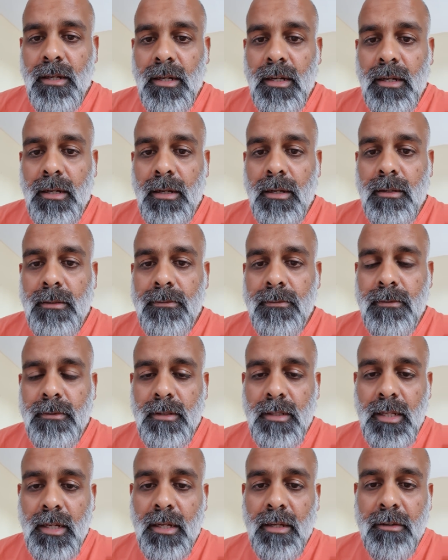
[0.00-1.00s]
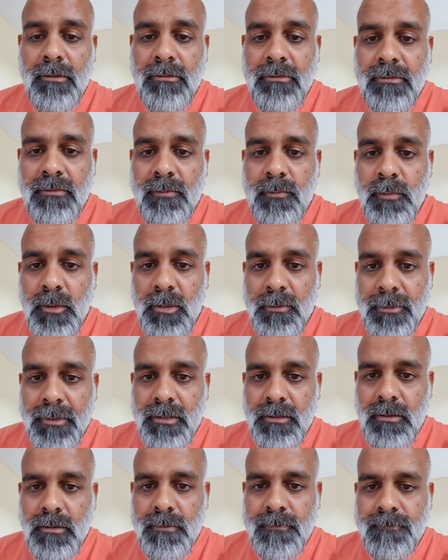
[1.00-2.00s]
our life
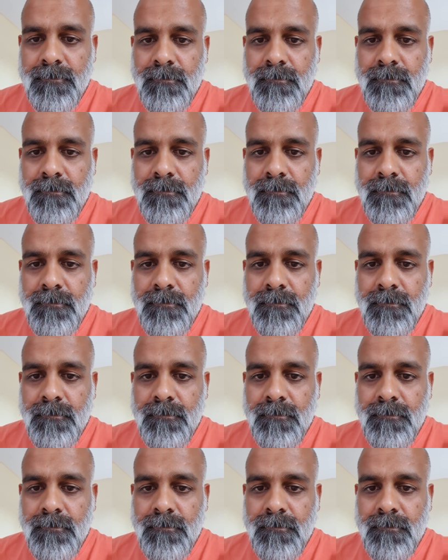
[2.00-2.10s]
purpose